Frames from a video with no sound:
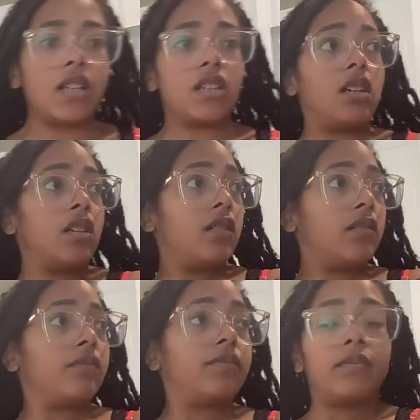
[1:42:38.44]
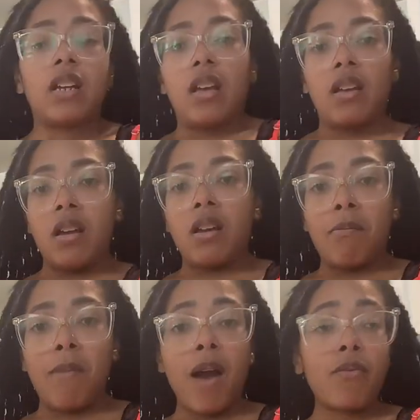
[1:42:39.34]
age.
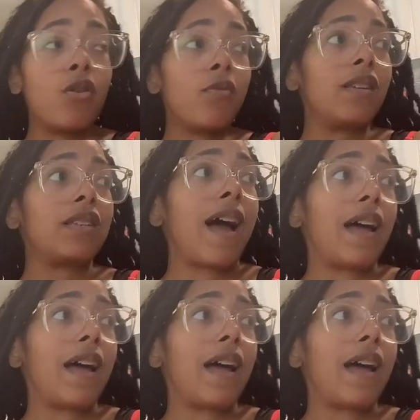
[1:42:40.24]
My room is